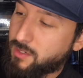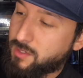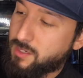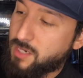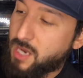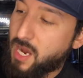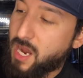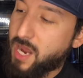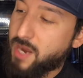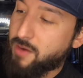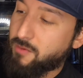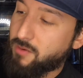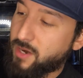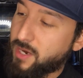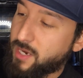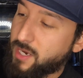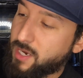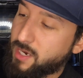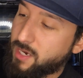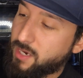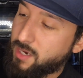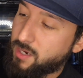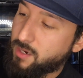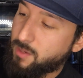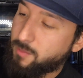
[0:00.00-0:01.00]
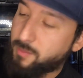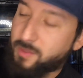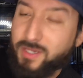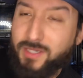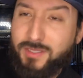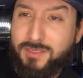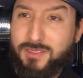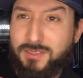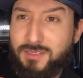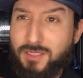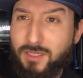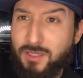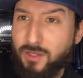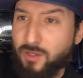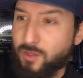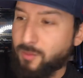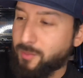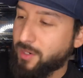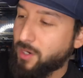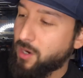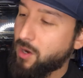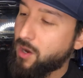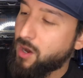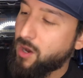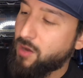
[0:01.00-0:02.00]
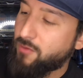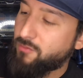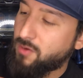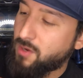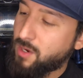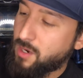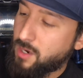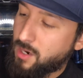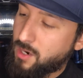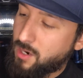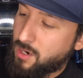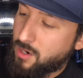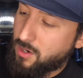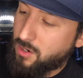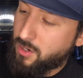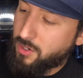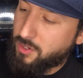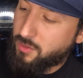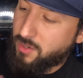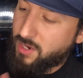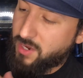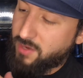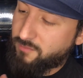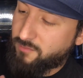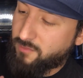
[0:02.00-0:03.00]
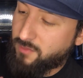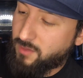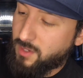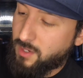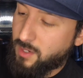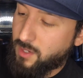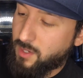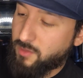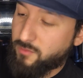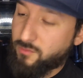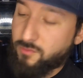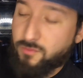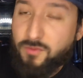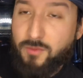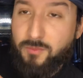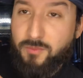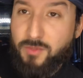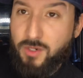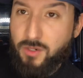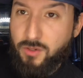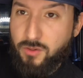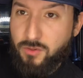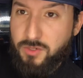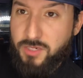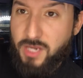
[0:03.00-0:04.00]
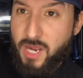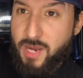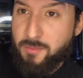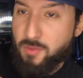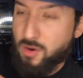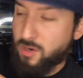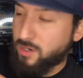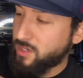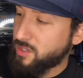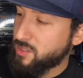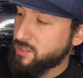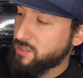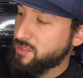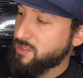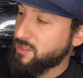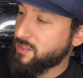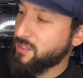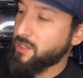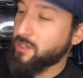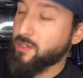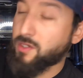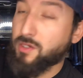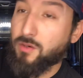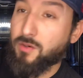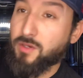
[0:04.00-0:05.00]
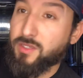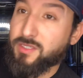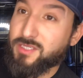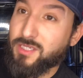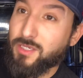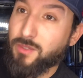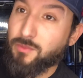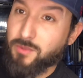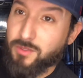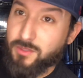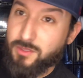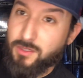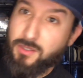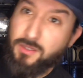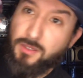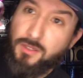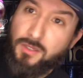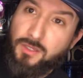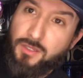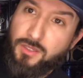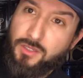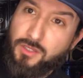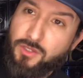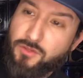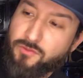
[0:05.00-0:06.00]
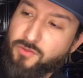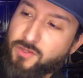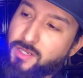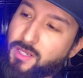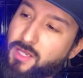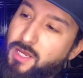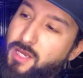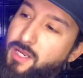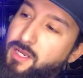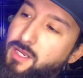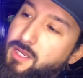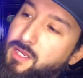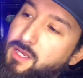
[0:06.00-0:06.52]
dye right here because it's a little bit off, or you'll have from the little dye markers that you can only see with the UV light.